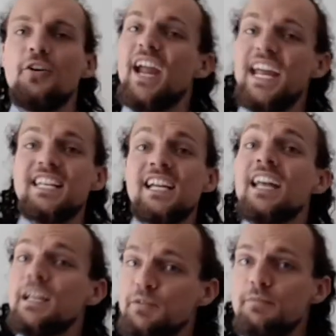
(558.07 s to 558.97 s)
hitting
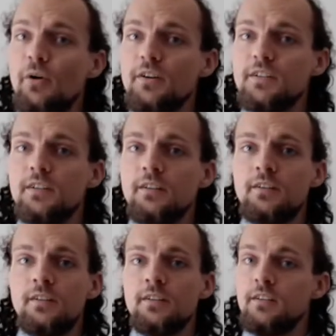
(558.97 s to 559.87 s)
an empty box.
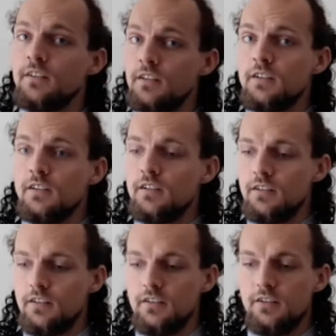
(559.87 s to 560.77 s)

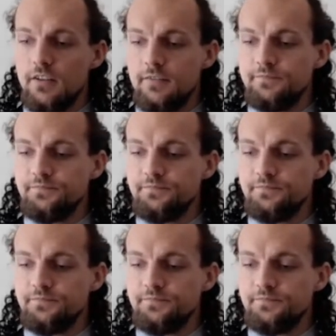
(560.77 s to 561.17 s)
Good.